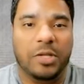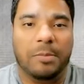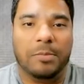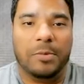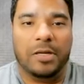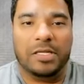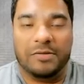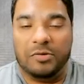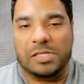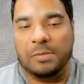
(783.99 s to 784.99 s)
I'll, uh,
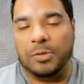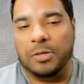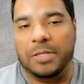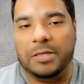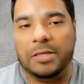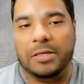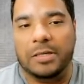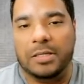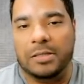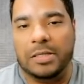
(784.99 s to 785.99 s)
interviews, I'll put them in the,
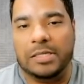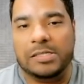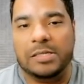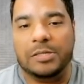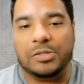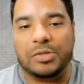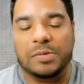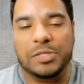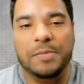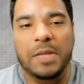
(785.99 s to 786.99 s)
uh, the links in the
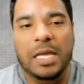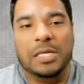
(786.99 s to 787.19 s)
description.